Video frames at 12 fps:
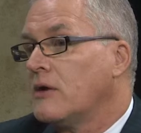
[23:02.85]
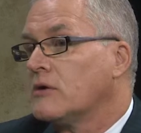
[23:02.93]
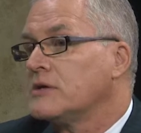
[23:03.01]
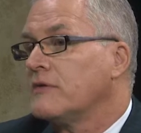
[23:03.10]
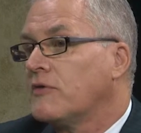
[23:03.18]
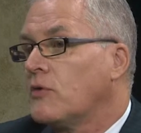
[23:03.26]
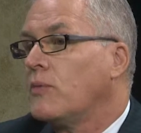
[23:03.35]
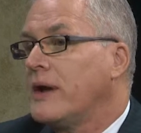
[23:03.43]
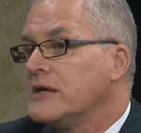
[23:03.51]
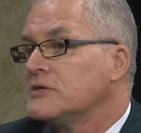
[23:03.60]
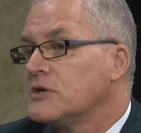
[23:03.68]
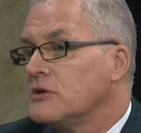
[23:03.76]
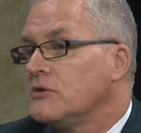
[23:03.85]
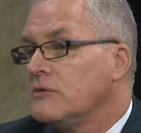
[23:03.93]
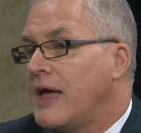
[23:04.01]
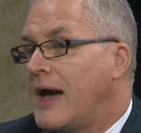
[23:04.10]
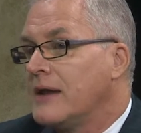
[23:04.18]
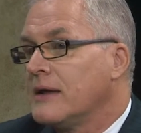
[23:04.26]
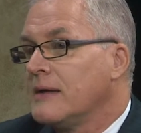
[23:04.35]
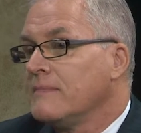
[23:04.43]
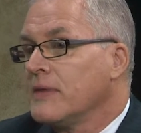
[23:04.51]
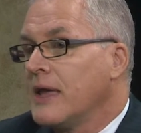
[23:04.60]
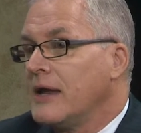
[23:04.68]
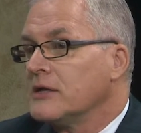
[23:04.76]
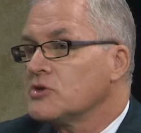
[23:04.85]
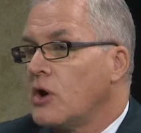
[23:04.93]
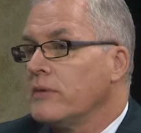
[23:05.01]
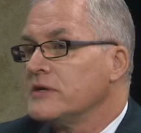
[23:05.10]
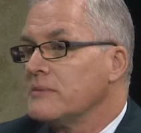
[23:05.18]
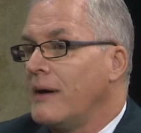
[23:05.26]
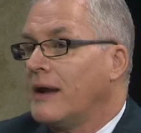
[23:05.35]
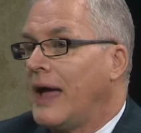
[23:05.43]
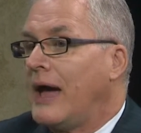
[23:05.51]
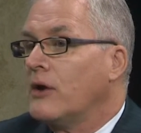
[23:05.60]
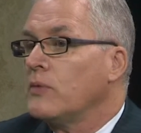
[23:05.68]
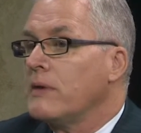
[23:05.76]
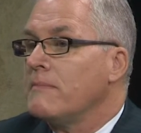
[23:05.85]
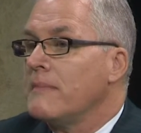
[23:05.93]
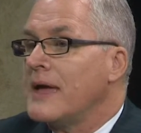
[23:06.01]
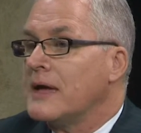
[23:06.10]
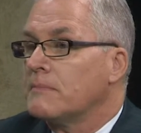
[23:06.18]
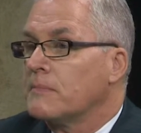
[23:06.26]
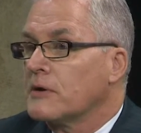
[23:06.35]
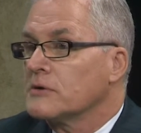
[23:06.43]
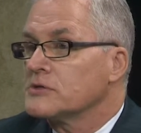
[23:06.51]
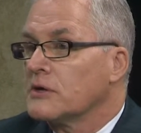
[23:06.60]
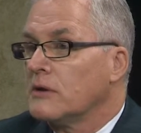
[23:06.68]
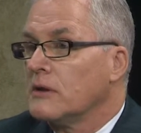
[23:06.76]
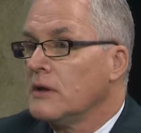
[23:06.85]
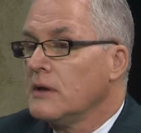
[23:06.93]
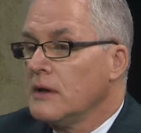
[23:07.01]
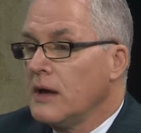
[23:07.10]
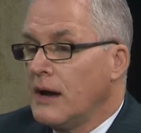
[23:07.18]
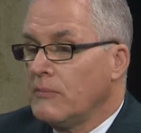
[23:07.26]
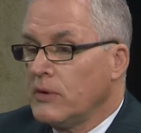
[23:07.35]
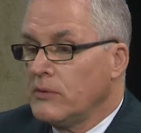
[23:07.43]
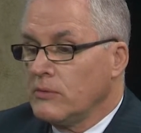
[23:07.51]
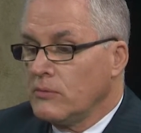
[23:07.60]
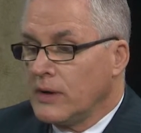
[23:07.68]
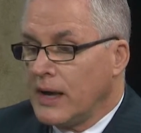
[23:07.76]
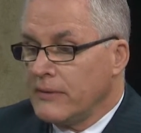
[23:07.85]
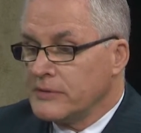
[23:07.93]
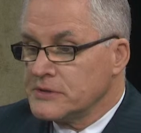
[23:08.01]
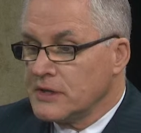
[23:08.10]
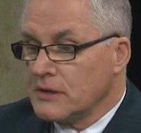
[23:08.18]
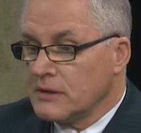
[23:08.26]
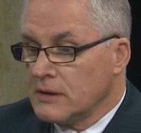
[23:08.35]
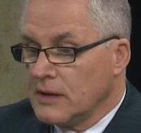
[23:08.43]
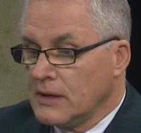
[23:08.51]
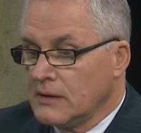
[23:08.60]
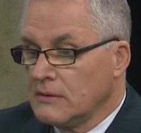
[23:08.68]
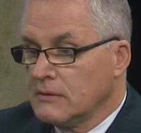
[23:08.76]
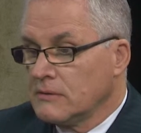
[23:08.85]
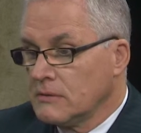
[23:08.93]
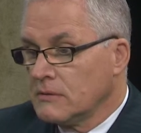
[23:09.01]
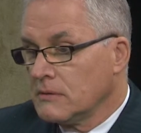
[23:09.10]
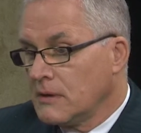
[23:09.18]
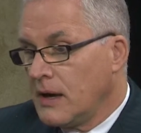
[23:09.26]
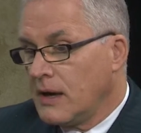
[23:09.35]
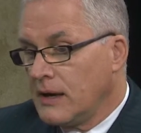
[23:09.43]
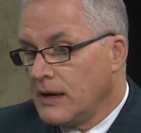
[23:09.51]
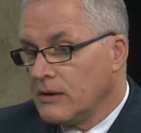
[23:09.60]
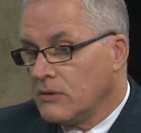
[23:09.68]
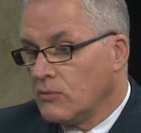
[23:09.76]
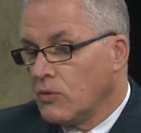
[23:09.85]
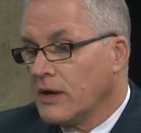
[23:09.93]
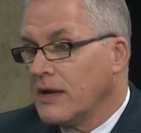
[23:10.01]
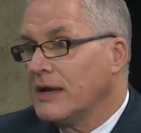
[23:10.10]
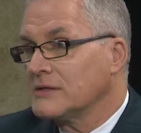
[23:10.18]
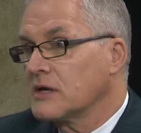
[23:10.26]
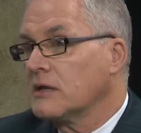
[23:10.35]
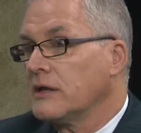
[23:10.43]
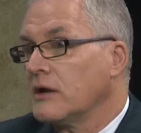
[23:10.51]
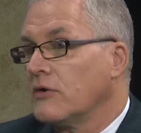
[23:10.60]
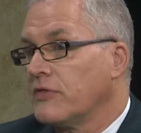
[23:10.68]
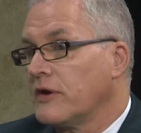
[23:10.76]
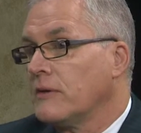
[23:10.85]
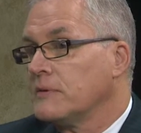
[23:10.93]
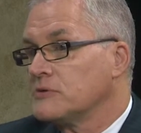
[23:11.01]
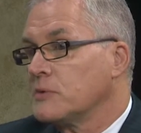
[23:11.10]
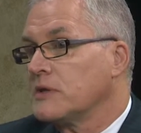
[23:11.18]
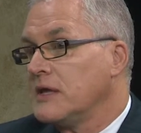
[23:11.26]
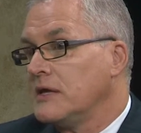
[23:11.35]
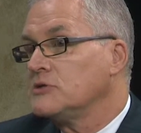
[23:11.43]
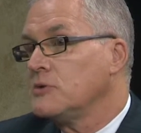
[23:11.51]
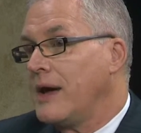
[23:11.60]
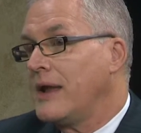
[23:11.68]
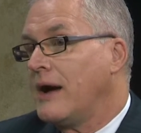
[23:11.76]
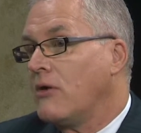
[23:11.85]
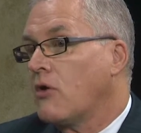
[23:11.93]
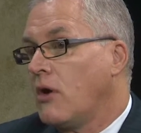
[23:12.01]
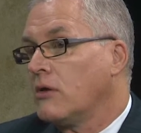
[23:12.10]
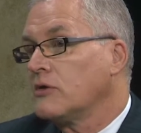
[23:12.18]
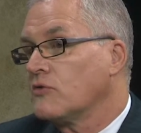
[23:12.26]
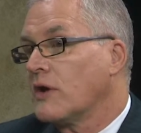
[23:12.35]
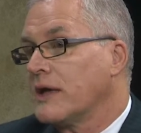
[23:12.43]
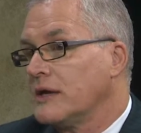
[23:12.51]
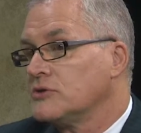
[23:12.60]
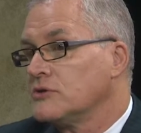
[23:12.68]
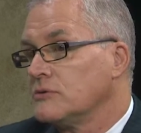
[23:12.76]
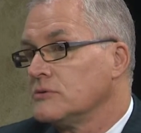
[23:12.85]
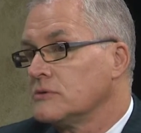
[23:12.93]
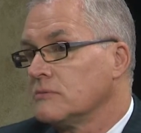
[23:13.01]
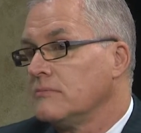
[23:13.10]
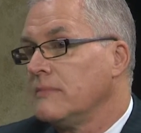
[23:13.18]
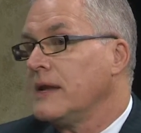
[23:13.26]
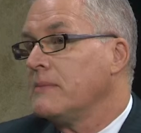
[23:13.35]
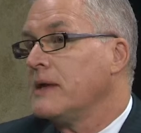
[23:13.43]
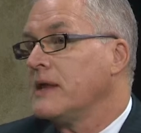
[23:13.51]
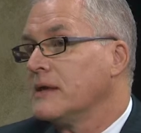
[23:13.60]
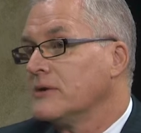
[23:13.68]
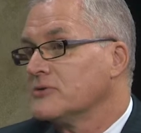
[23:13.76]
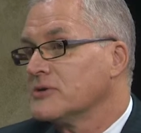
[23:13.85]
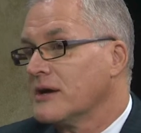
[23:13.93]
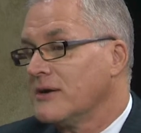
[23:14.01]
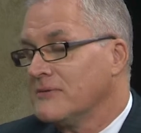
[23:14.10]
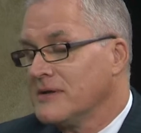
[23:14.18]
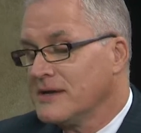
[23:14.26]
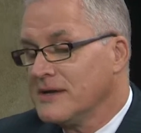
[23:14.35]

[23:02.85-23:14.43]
there are different ways to do that. And it's always about how do we make it personal. Yeah. Um, when when I was in in uh, working as a clinical therapist with kids who had alcohol and drug issues many, many years ago.